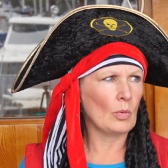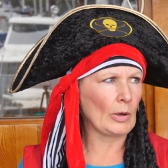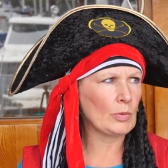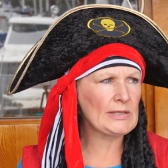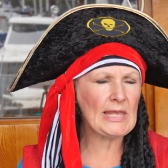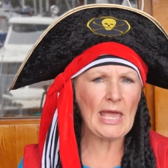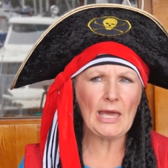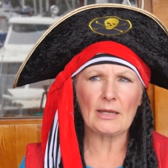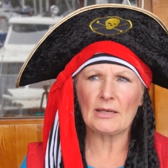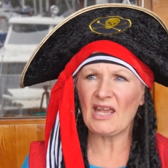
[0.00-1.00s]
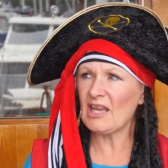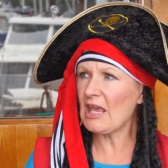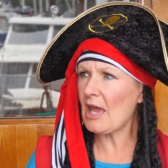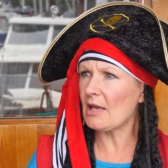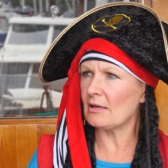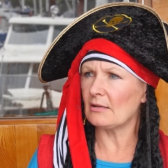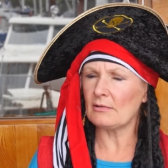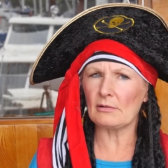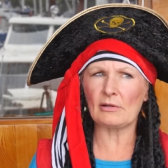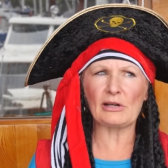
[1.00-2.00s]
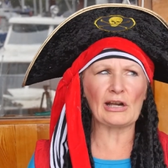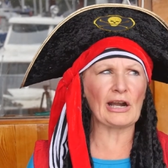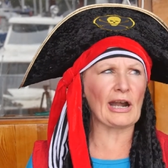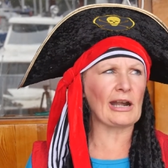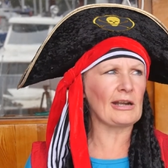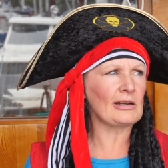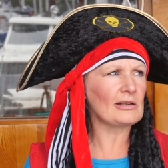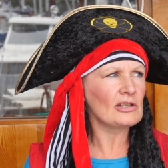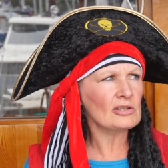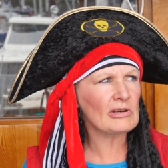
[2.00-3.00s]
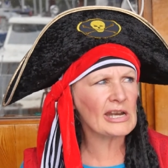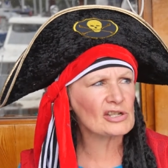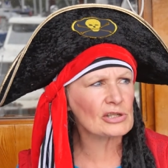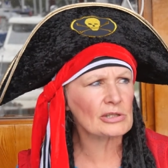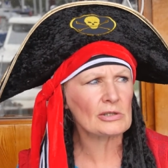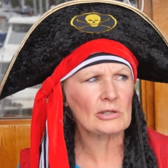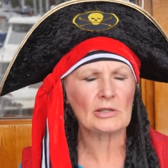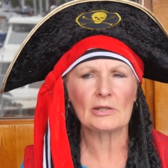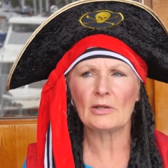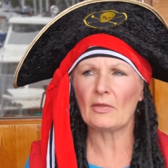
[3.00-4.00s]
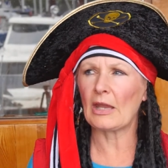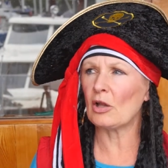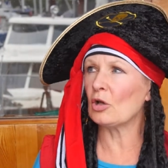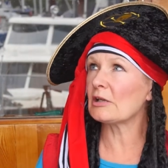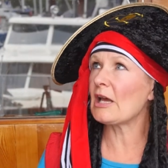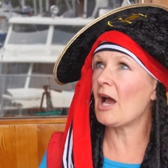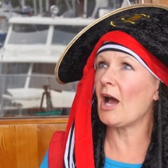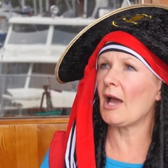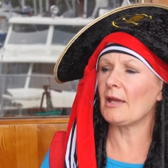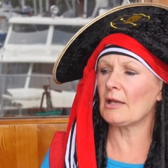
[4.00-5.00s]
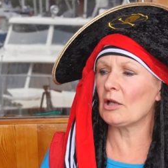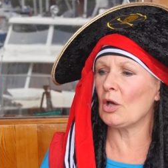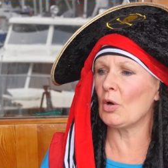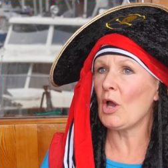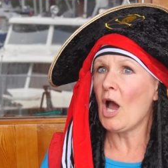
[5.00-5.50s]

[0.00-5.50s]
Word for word: what was that? And again. Ah, treasure. He looked high and low